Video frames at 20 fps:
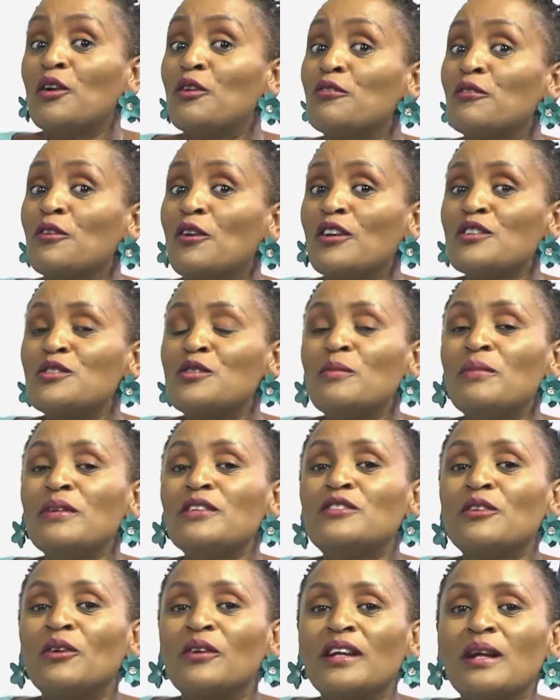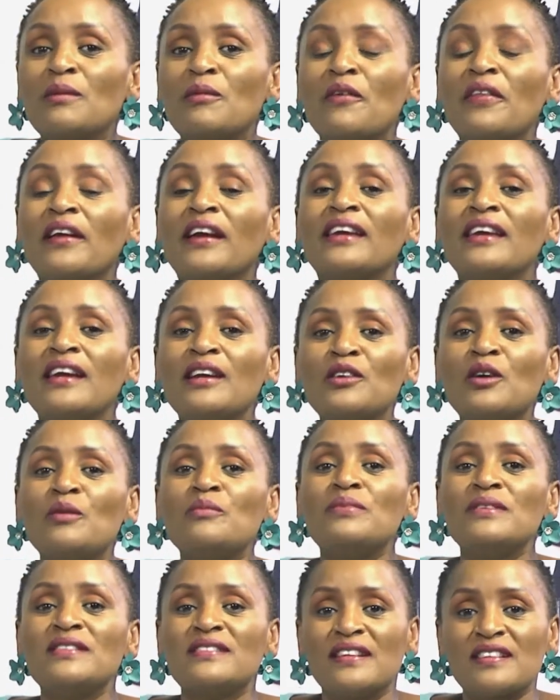of course, we've been talking about the kingdom
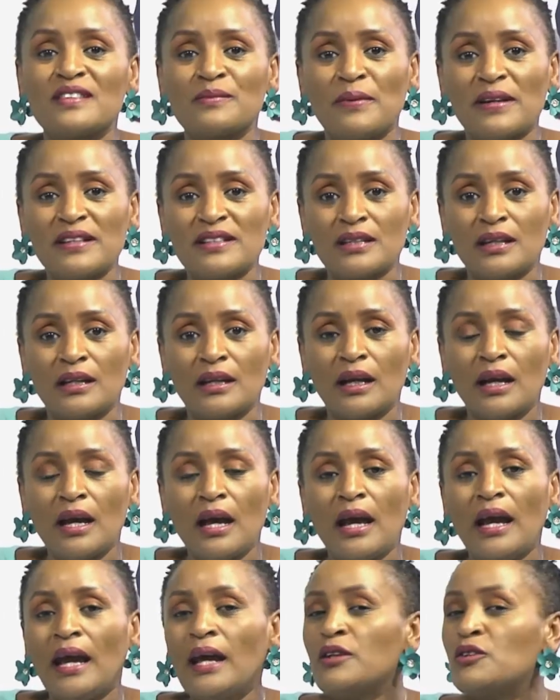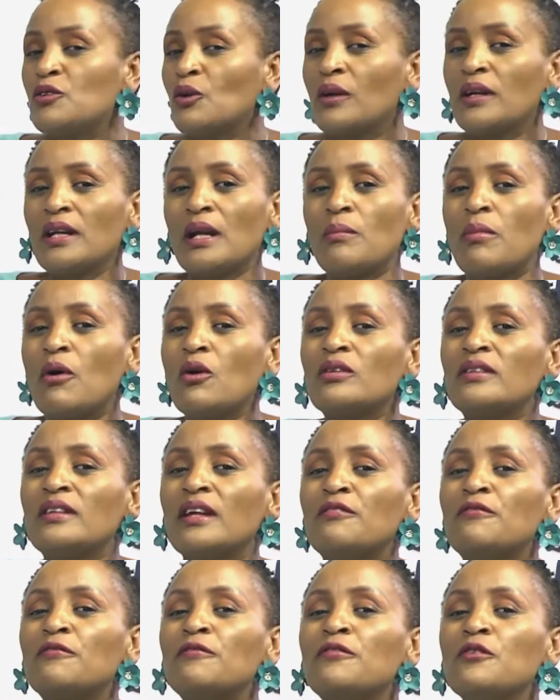business person and talking about
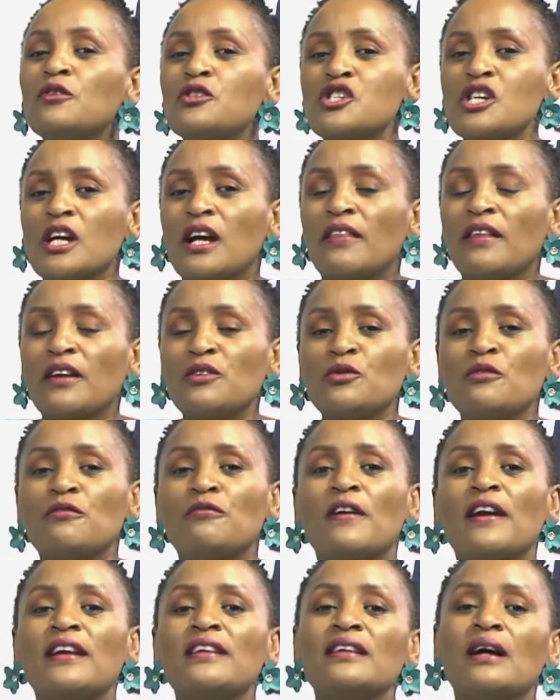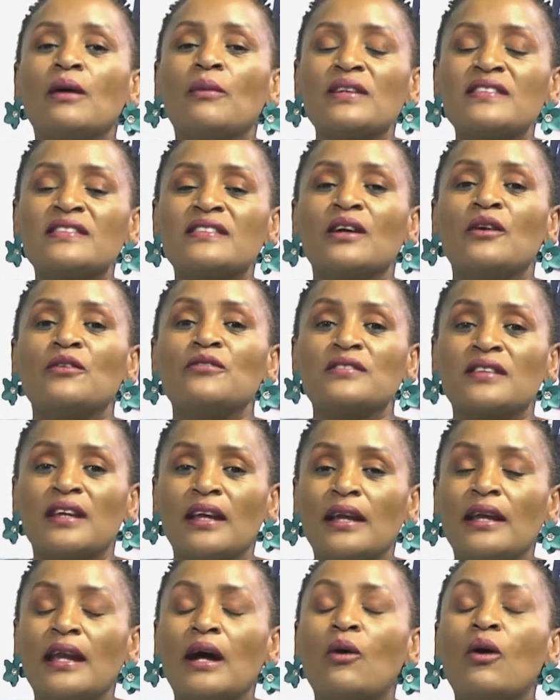the future that we find ourselves
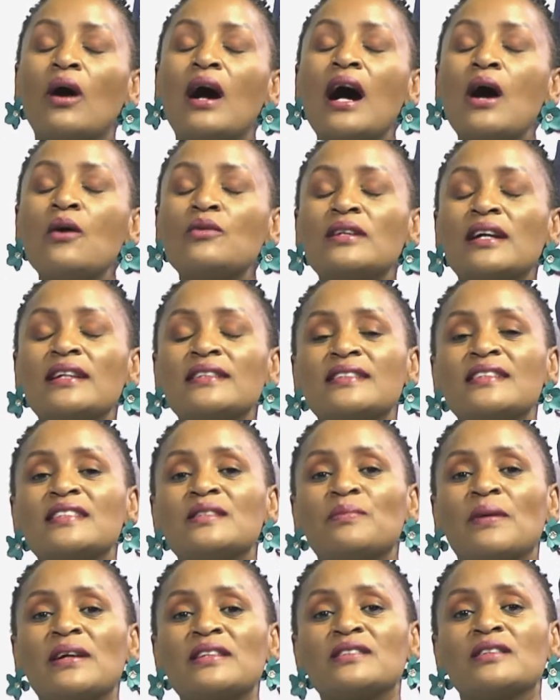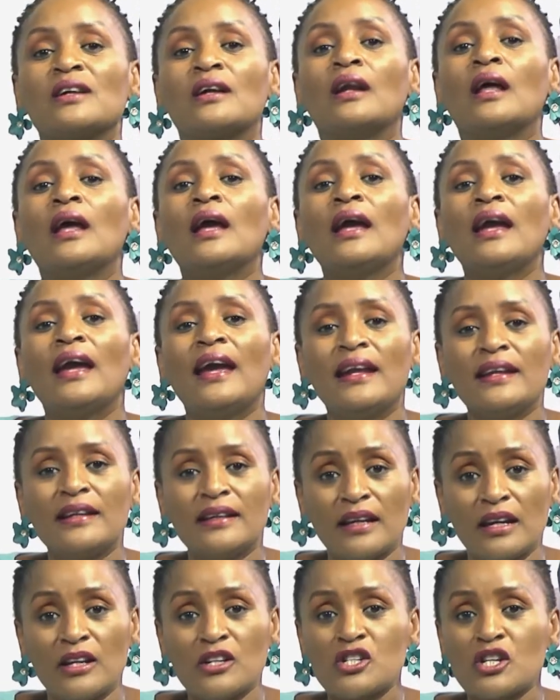in now. How does this person
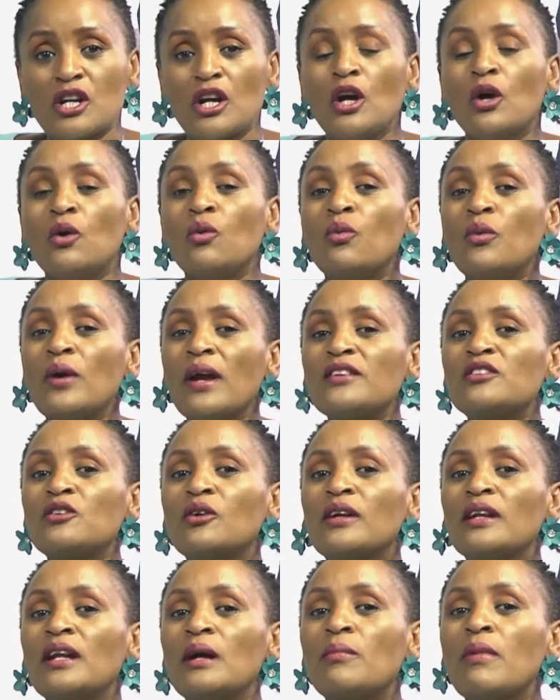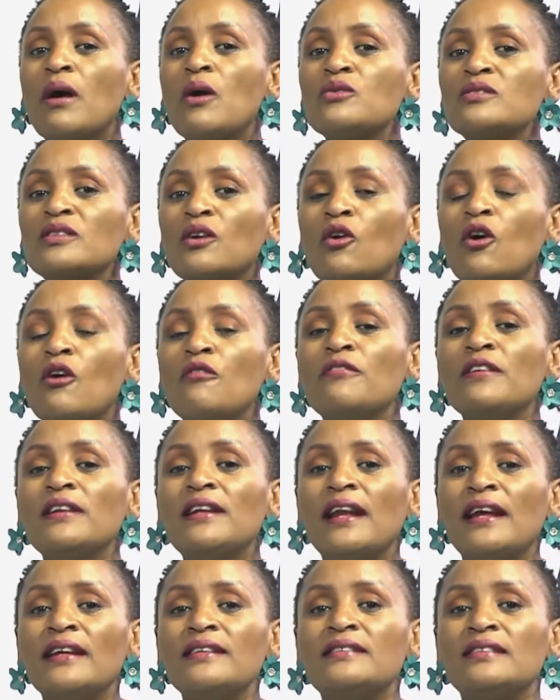engage? We are talking about
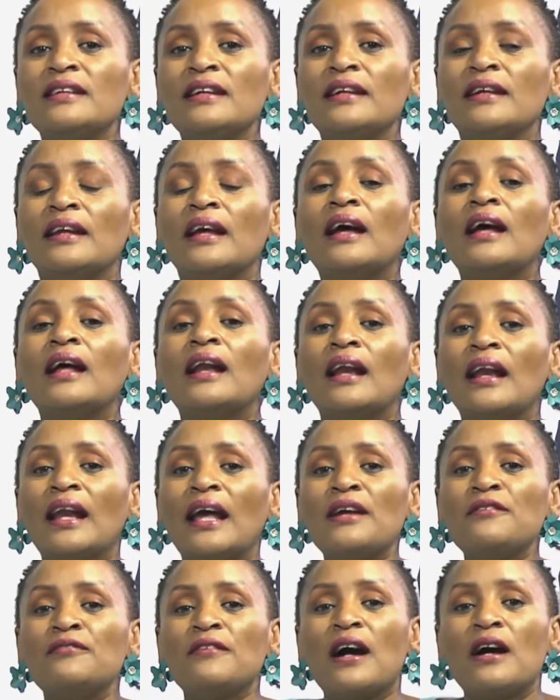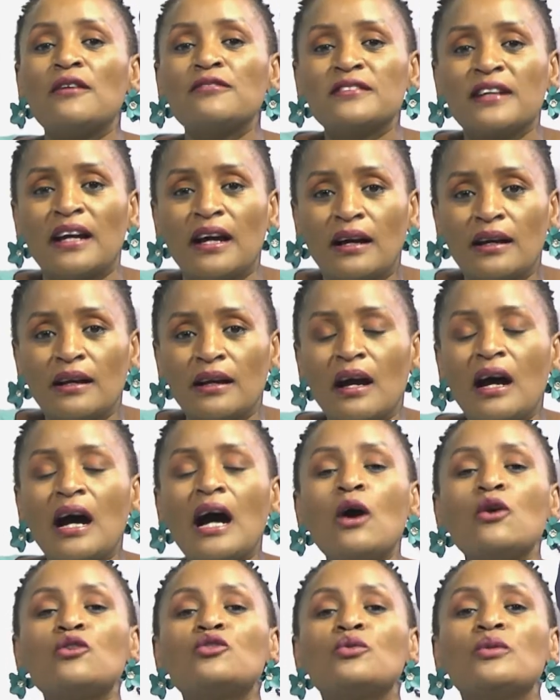COVID-19, life after.
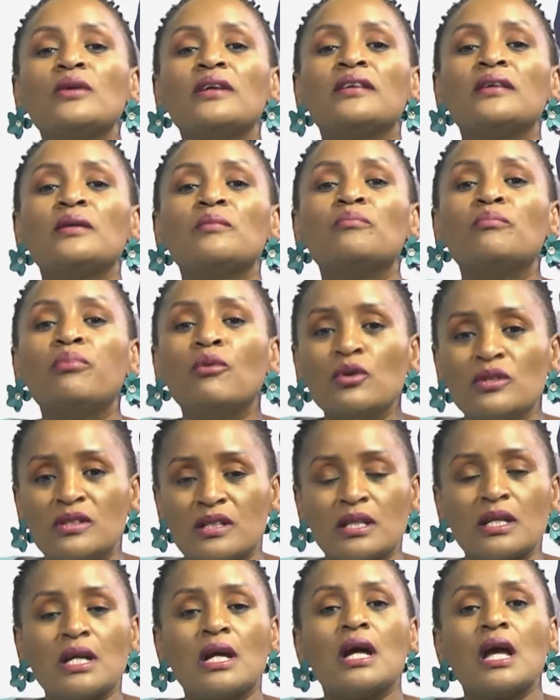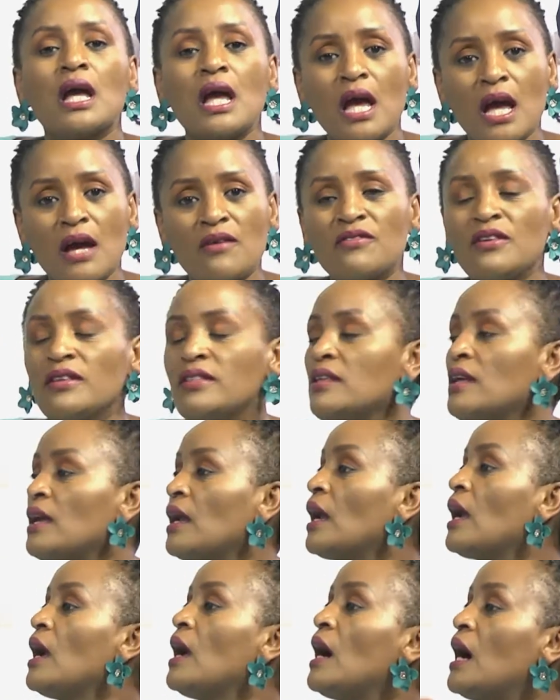How do we reboot
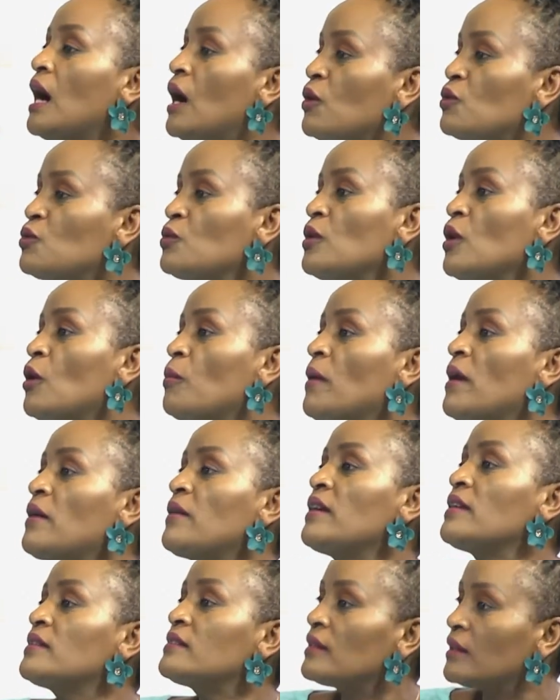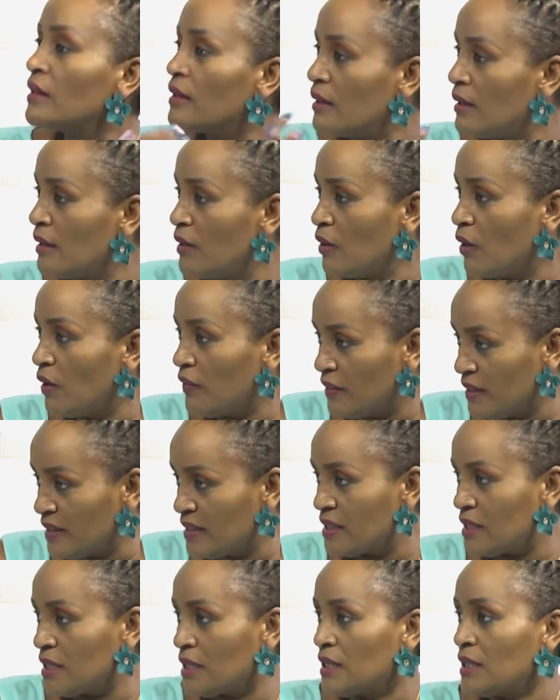everything? How do we operate in
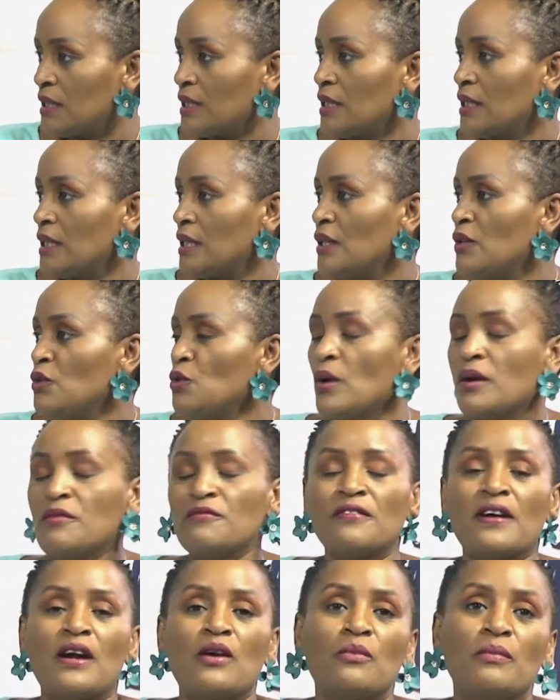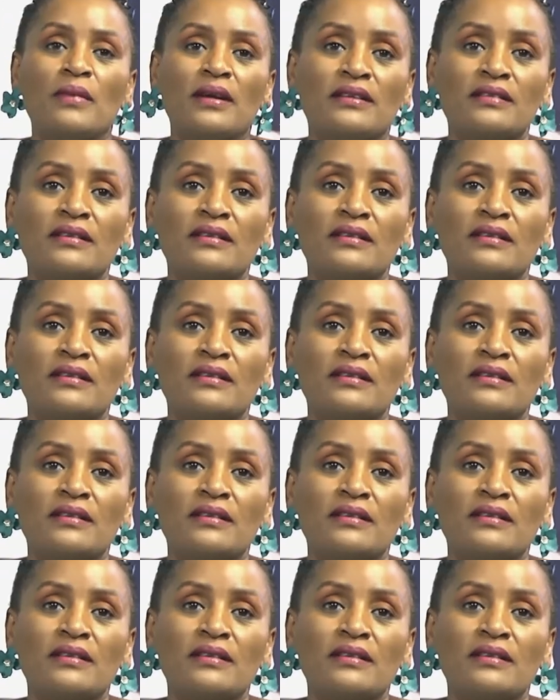this new environment?